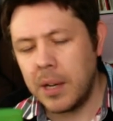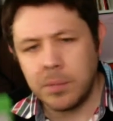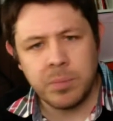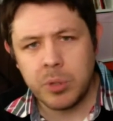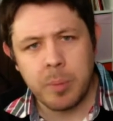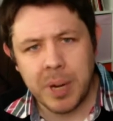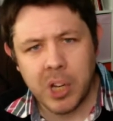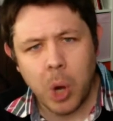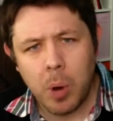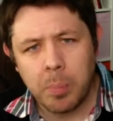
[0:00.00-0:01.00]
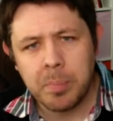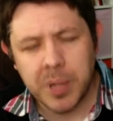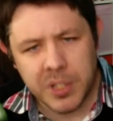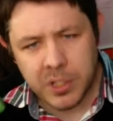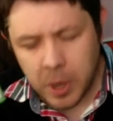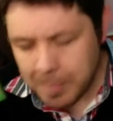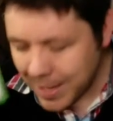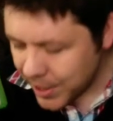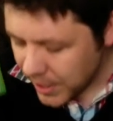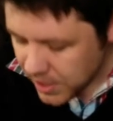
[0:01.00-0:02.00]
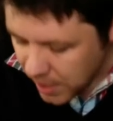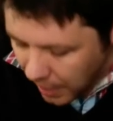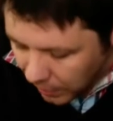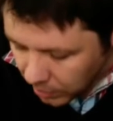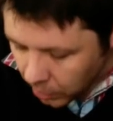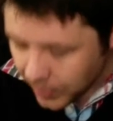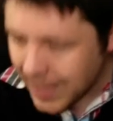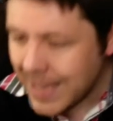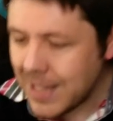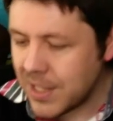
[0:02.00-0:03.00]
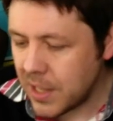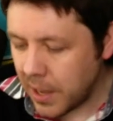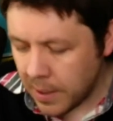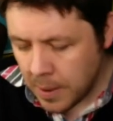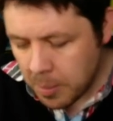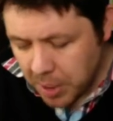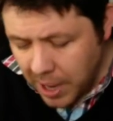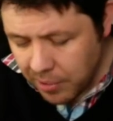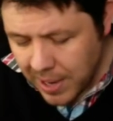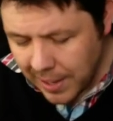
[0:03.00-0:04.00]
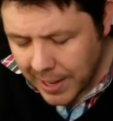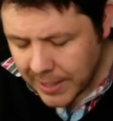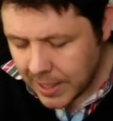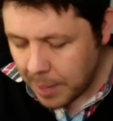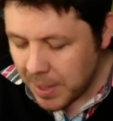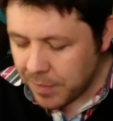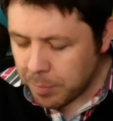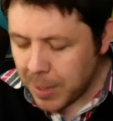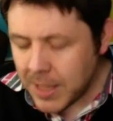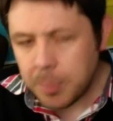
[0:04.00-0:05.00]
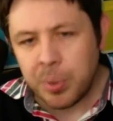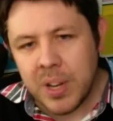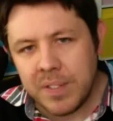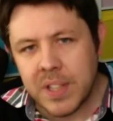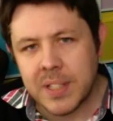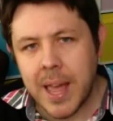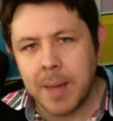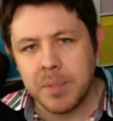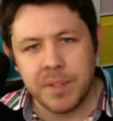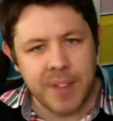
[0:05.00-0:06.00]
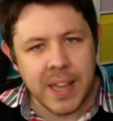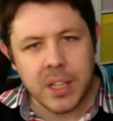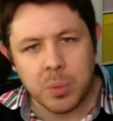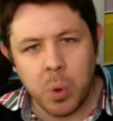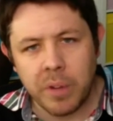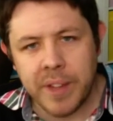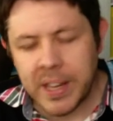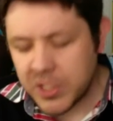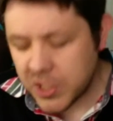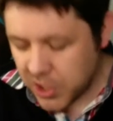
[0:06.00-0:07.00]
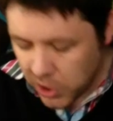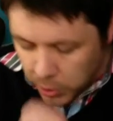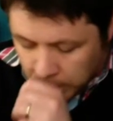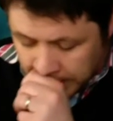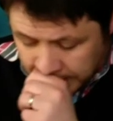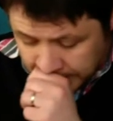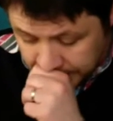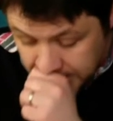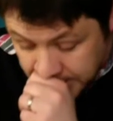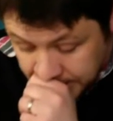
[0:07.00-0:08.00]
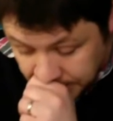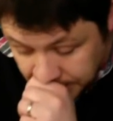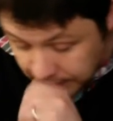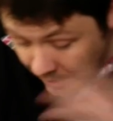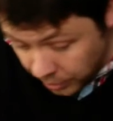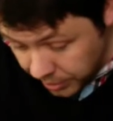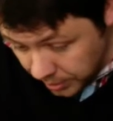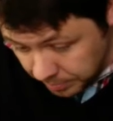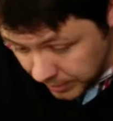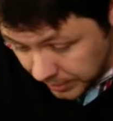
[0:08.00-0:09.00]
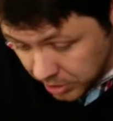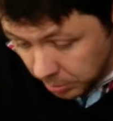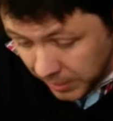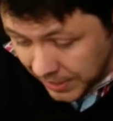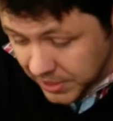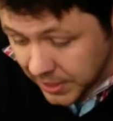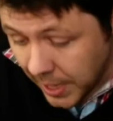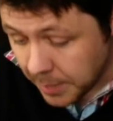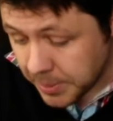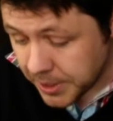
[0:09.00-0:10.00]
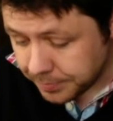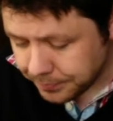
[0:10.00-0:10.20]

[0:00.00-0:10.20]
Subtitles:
do a bit of co-op, because it's going to make things a lot easier. But I really like it. I mean, if you've played the previous games, the Vegas 1, Vegas 2, and other Tom Clancy games,